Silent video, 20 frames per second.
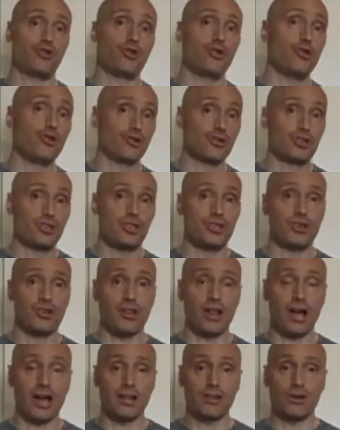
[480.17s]
sure you're
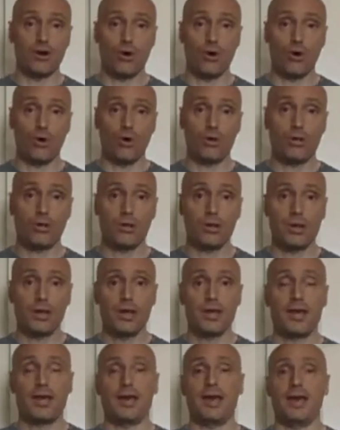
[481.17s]
still on goal
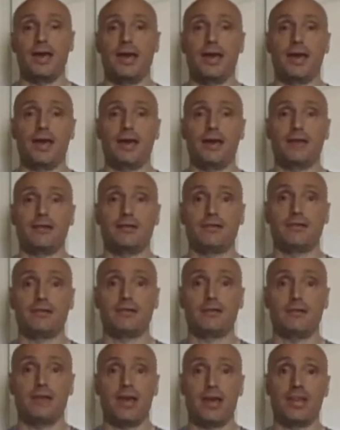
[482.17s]
and
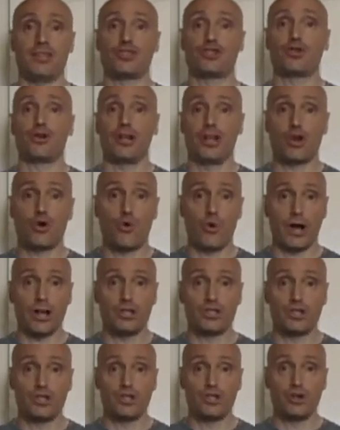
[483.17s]
answer any
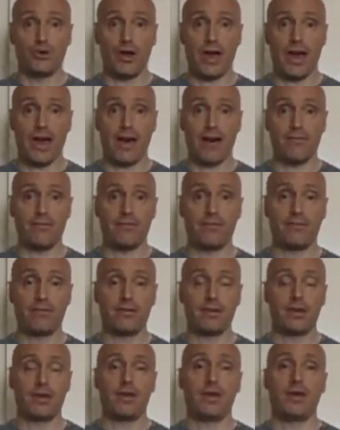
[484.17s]
questions you have
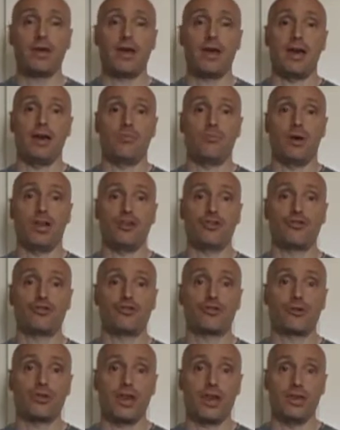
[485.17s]
and make
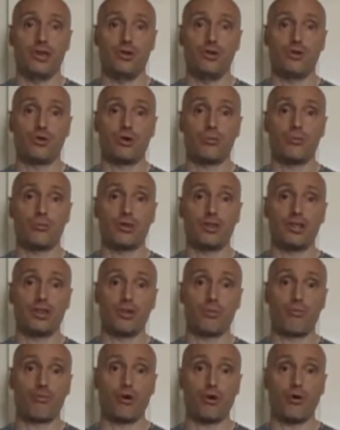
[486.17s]
sure that you complete
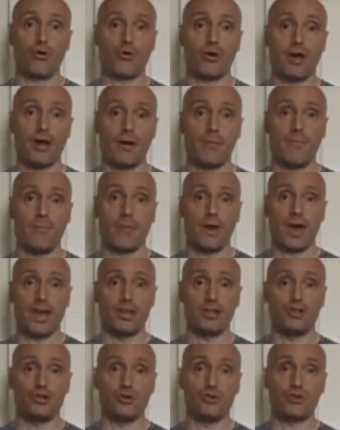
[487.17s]
the program
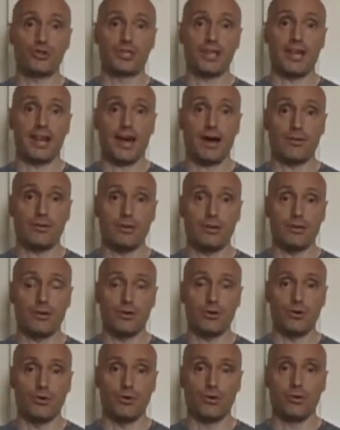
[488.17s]
as you set out to
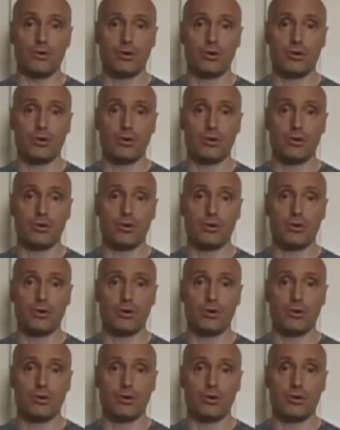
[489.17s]
do.